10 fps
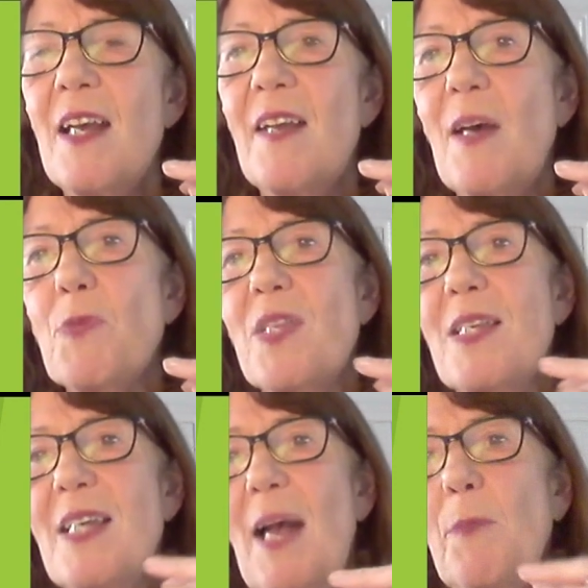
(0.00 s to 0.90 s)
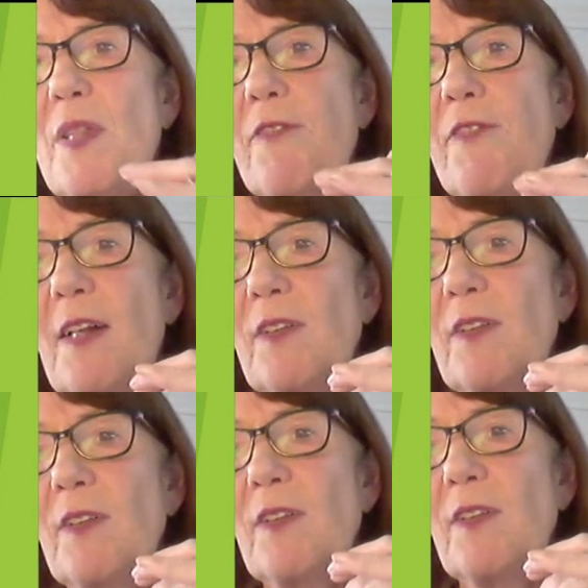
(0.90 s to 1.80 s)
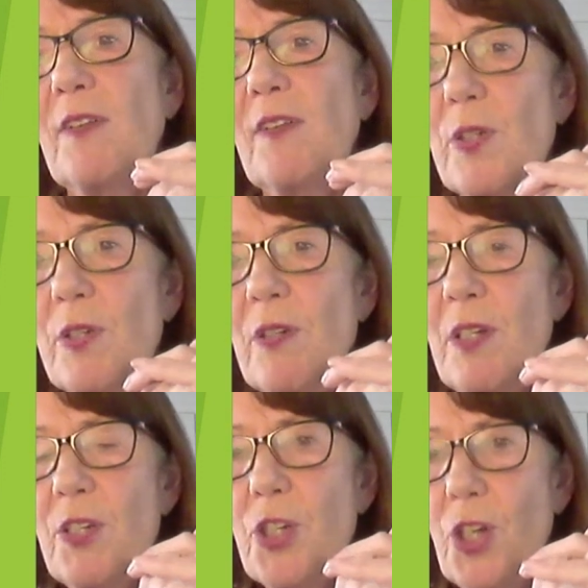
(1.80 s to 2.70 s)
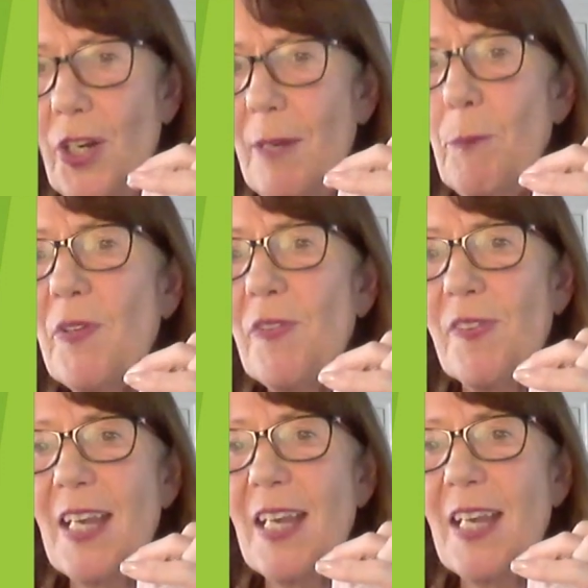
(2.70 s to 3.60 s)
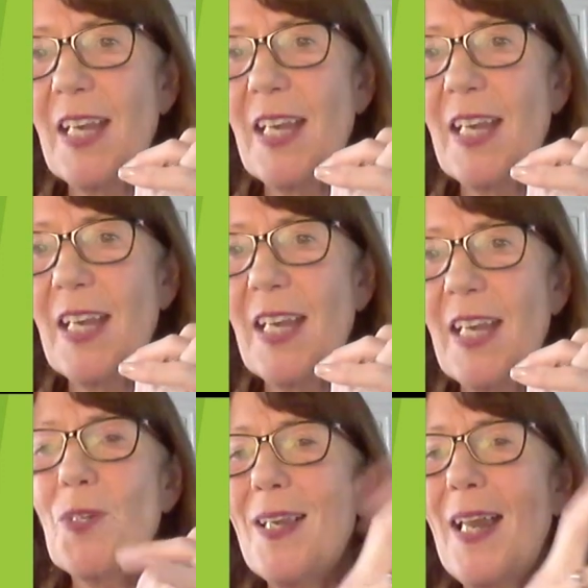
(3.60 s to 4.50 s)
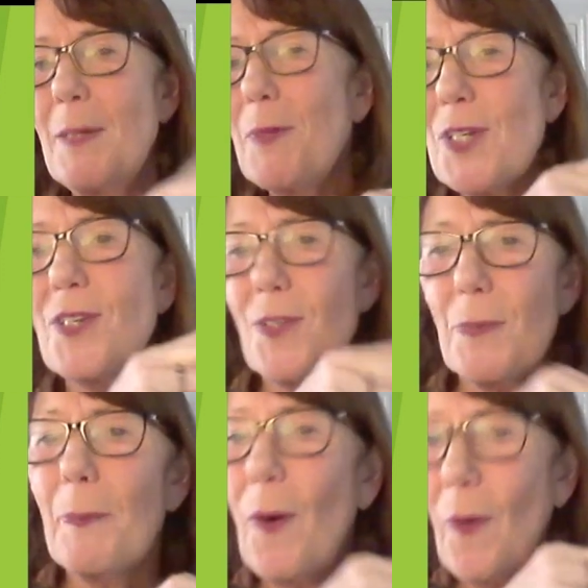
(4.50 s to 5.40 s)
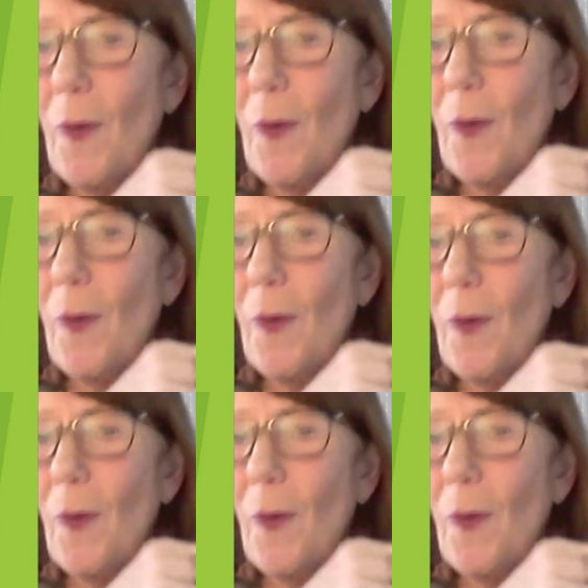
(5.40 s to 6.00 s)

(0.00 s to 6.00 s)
and that was the time when they felt that they couldn't go and join in with things, but there wasn't anybody to support them at